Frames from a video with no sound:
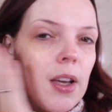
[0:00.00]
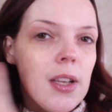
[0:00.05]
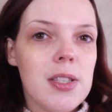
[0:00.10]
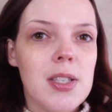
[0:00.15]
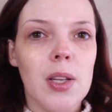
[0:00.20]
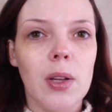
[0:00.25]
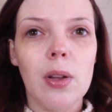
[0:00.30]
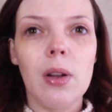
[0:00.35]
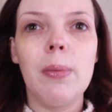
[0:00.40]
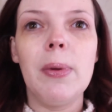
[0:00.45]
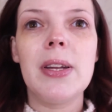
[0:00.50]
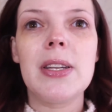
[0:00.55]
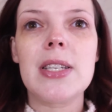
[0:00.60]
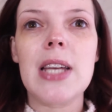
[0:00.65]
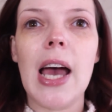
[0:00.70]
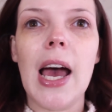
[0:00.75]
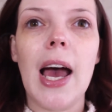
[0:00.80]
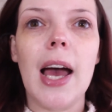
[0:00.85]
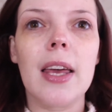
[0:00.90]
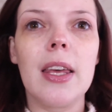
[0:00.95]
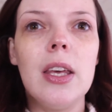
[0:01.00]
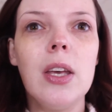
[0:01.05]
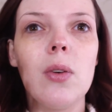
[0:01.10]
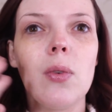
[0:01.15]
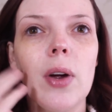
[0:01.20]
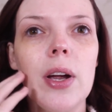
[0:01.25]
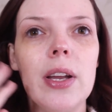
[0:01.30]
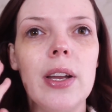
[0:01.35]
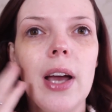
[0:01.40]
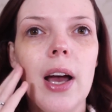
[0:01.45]
it's a little bit tacky
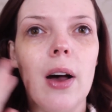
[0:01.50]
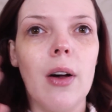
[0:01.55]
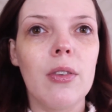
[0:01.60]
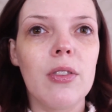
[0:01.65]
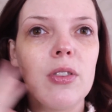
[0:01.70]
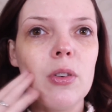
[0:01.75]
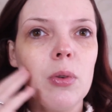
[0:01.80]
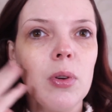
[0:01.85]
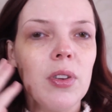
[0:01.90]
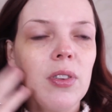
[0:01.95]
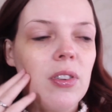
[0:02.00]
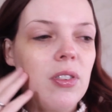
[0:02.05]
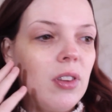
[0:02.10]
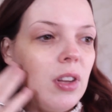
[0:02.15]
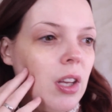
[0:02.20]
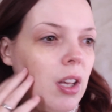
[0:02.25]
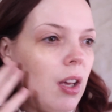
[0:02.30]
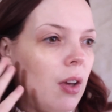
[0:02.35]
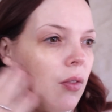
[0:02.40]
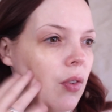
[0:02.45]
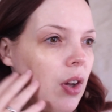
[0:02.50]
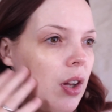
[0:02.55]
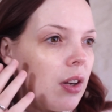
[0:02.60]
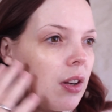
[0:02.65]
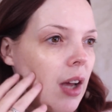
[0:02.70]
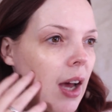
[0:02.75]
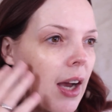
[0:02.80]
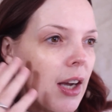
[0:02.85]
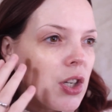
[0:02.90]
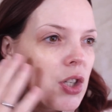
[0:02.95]
right now, so we'll see if
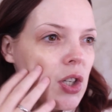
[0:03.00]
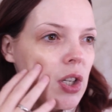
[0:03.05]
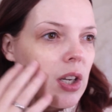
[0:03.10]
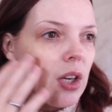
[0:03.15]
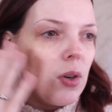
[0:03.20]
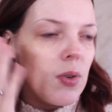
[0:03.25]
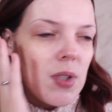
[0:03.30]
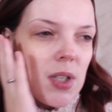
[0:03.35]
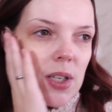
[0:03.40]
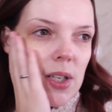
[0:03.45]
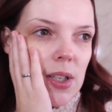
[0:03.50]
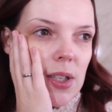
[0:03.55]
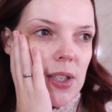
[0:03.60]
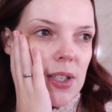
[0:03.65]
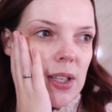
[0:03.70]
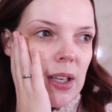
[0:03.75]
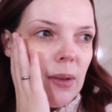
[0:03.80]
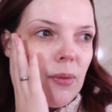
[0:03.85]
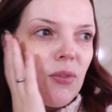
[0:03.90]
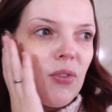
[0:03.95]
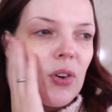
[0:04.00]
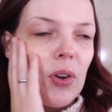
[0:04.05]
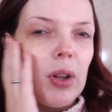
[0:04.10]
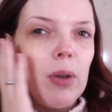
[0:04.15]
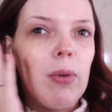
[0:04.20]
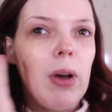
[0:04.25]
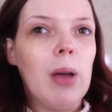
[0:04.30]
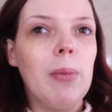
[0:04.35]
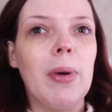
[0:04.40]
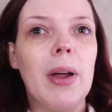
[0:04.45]
it actually goes into the skin
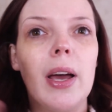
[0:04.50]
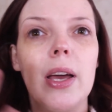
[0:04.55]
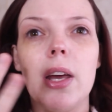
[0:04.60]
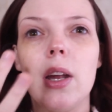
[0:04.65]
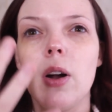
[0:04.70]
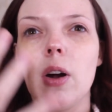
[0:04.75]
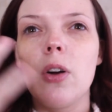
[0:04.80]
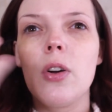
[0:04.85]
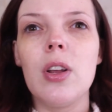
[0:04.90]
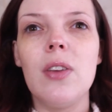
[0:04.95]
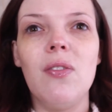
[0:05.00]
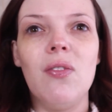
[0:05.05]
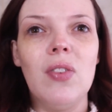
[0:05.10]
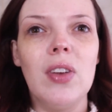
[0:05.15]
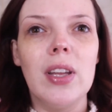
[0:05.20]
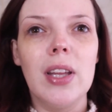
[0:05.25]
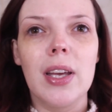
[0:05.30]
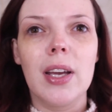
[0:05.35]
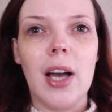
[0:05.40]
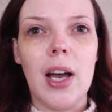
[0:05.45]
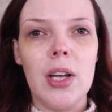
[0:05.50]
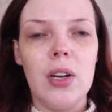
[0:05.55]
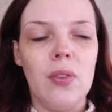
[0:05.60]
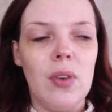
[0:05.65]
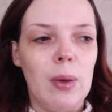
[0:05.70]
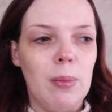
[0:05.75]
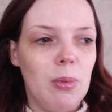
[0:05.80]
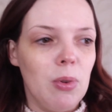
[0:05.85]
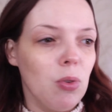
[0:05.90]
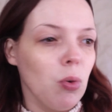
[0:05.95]
fairly well, but I can already feel it kind of
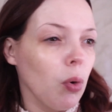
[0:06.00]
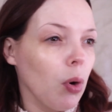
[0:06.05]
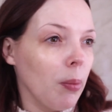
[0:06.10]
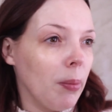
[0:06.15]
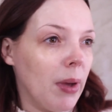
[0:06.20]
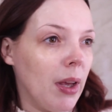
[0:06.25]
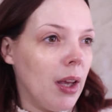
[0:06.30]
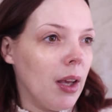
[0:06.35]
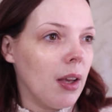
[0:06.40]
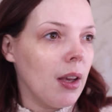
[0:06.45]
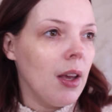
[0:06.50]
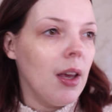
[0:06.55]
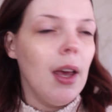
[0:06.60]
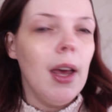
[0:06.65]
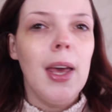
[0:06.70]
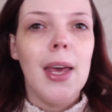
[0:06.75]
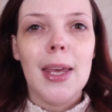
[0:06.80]
absorbing.